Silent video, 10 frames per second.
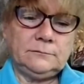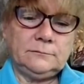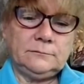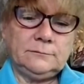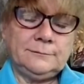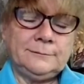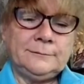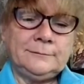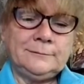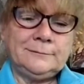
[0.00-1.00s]

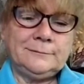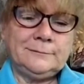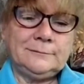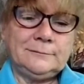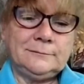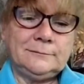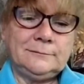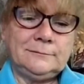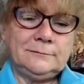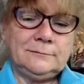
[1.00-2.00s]

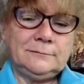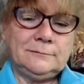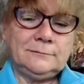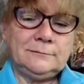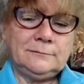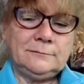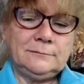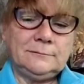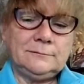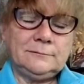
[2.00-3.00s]

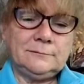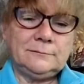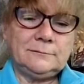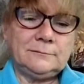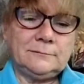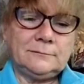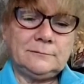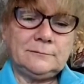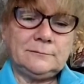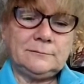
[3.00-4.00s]

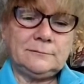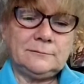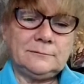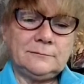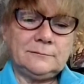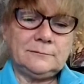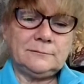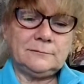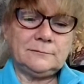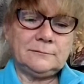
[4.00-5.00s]

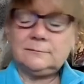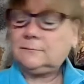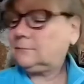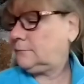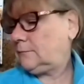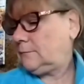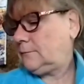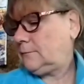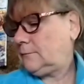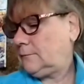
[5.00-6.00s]

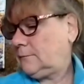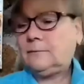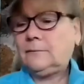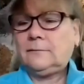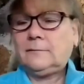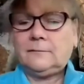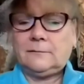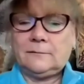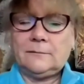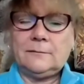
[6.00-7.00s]

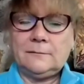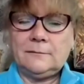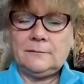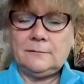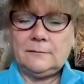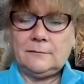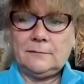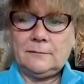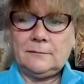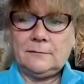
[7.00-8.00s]
(not speaking)